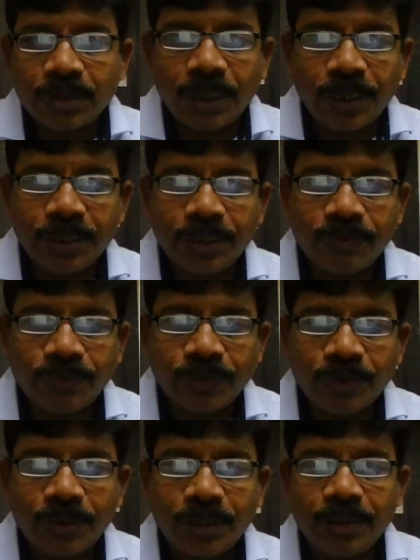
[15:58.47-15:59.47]
80,
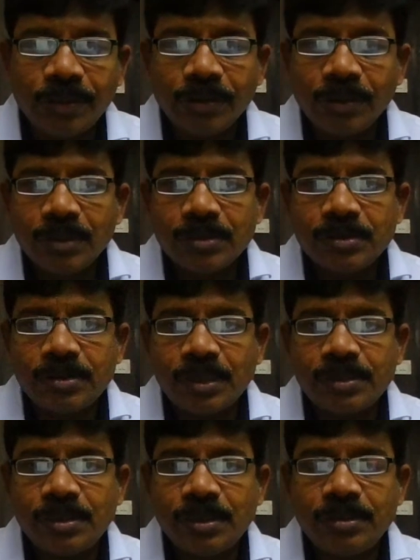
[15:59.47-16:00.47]
14,
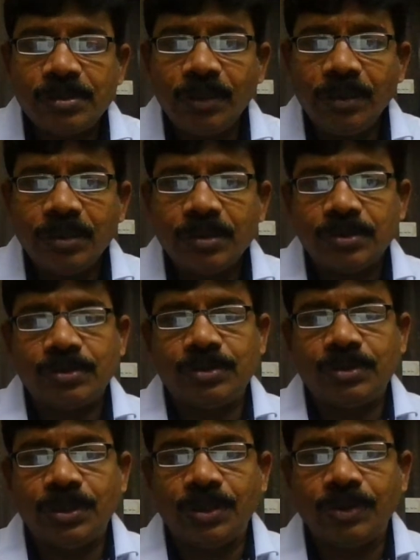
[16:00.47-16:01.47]
this is
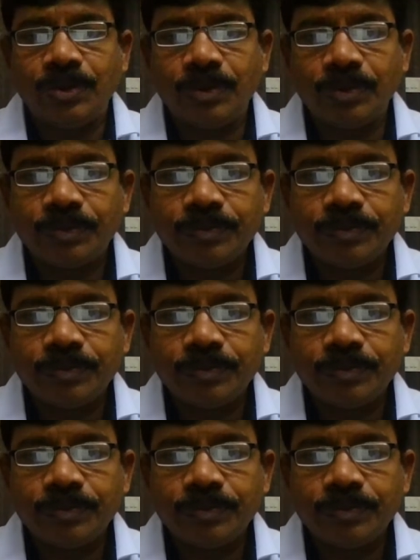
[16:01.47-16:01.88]
0.